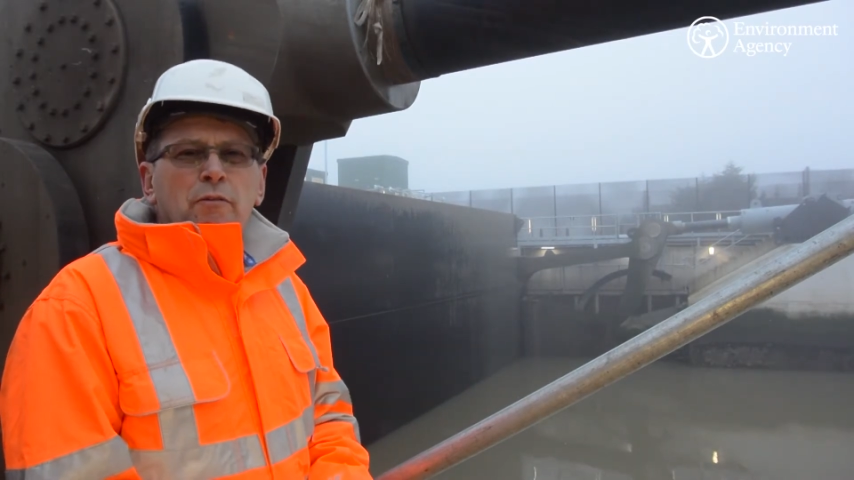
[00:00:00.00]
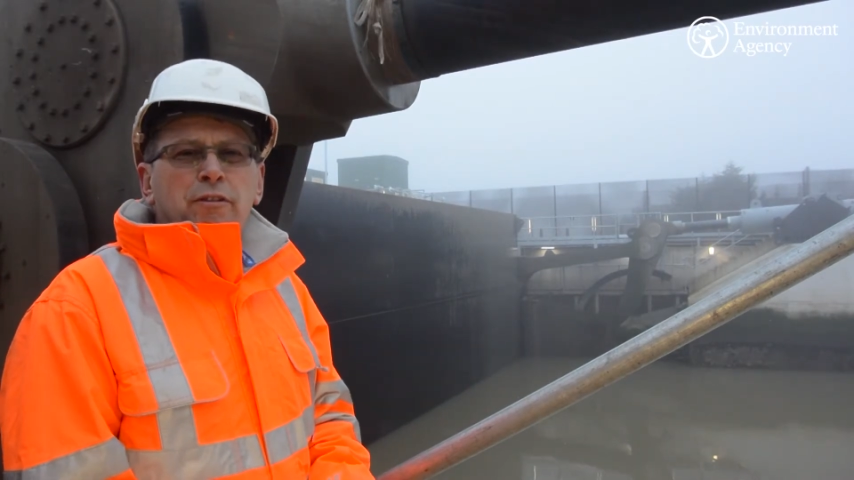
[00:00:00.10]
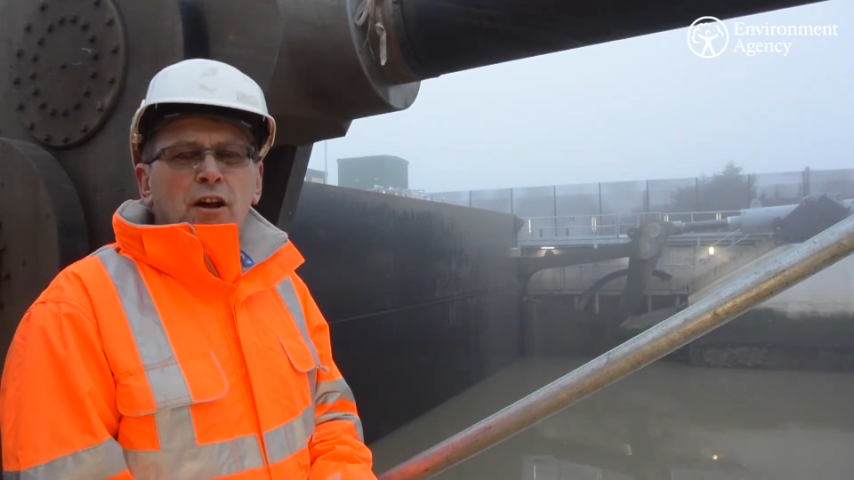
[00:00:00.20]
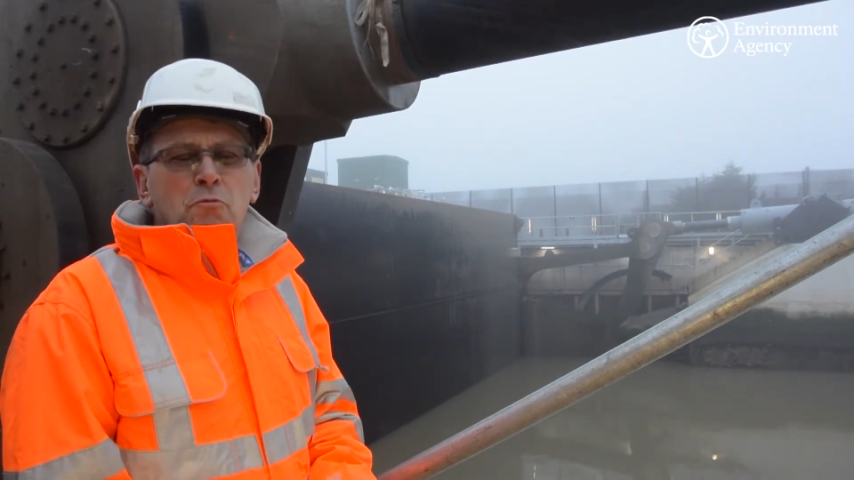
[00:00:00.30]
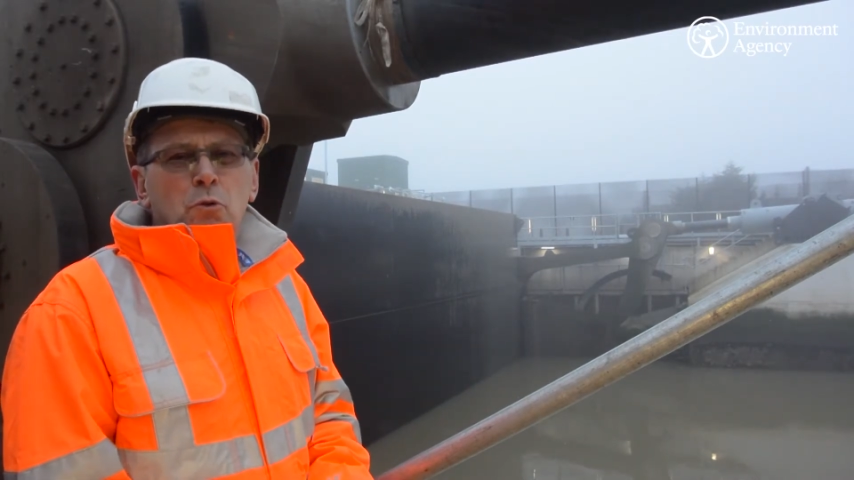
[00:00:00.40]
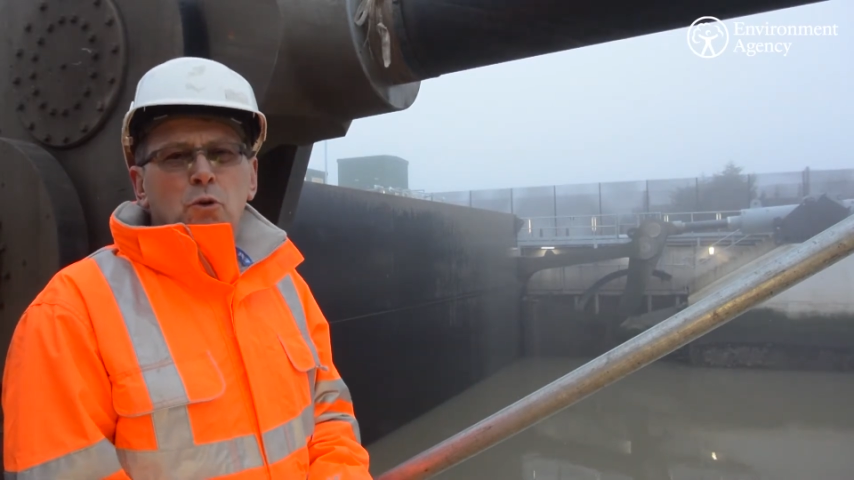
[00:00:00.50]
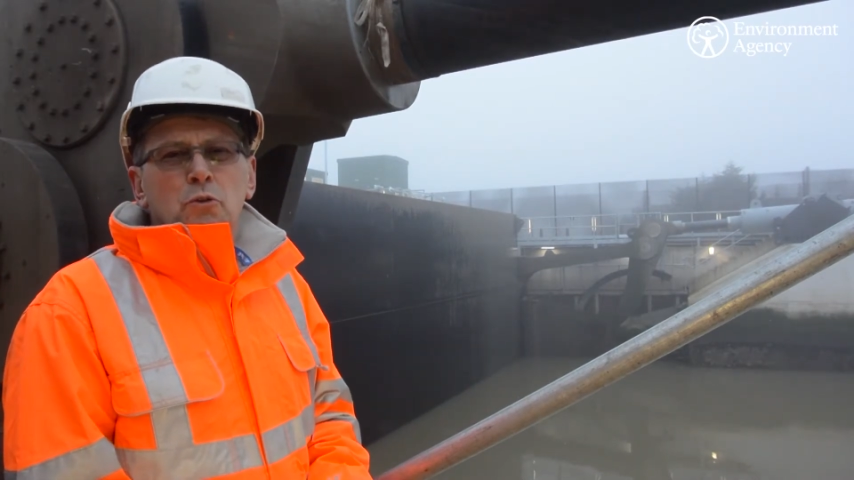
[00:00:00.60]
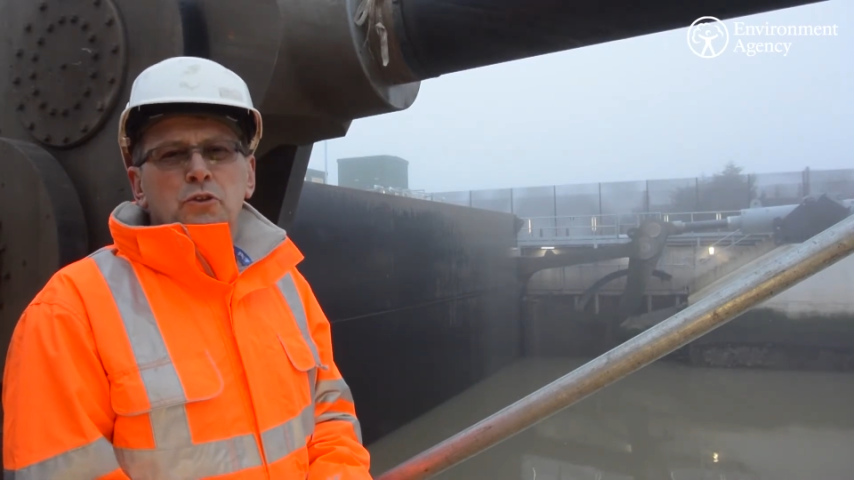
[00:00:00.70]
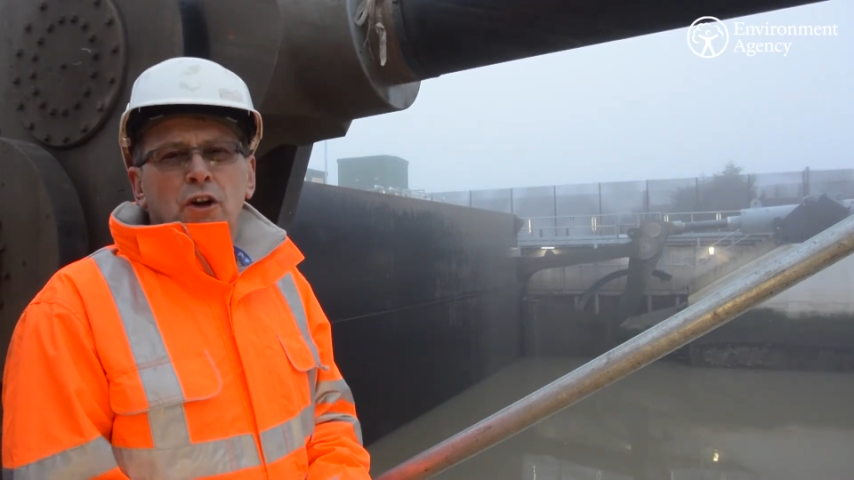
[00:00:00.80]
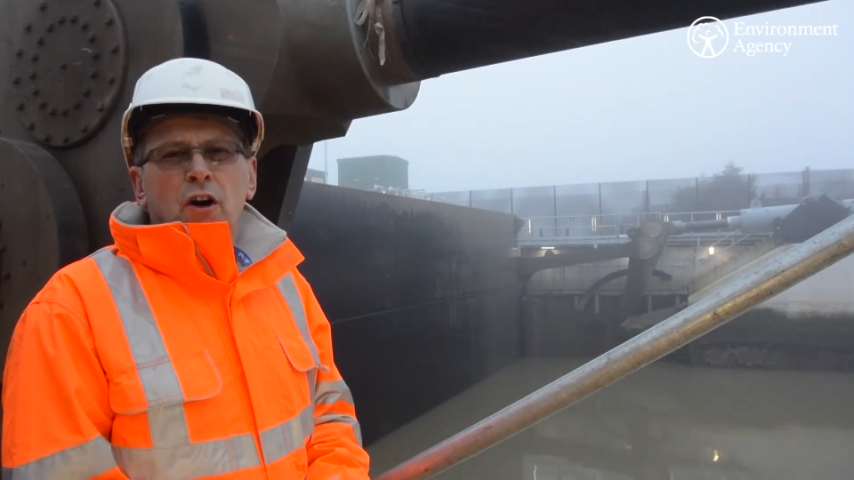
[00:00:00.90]
flood
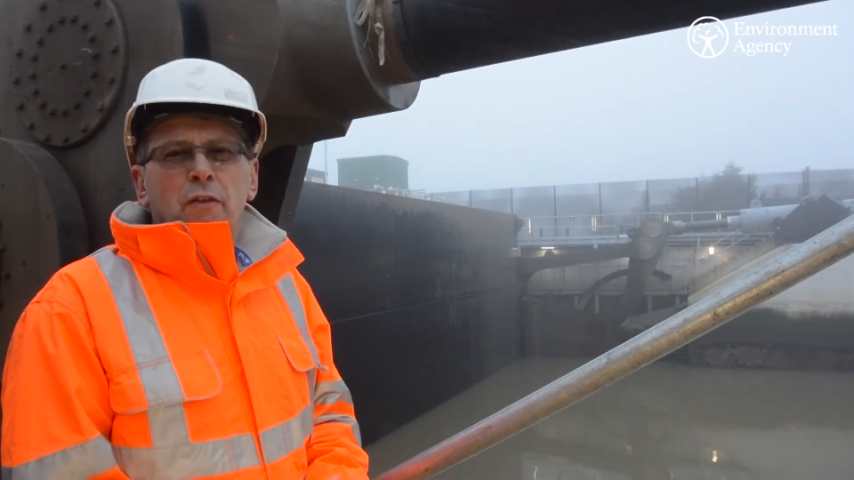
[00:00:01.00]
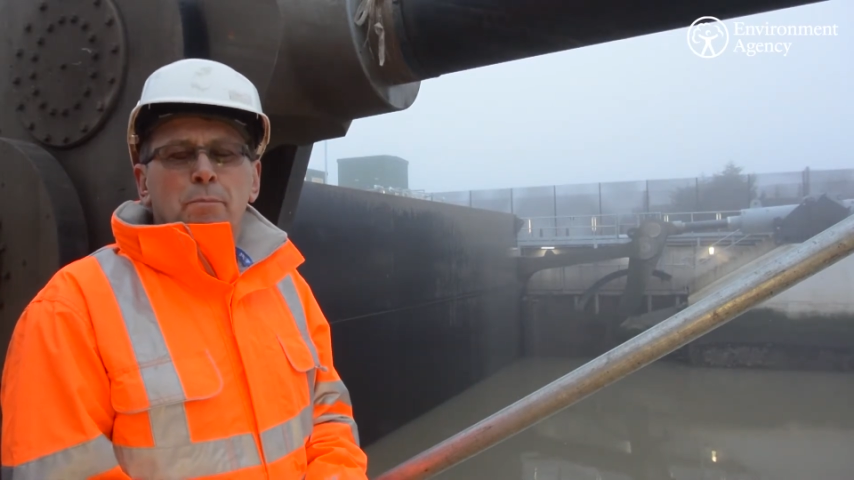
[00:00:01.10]
walls on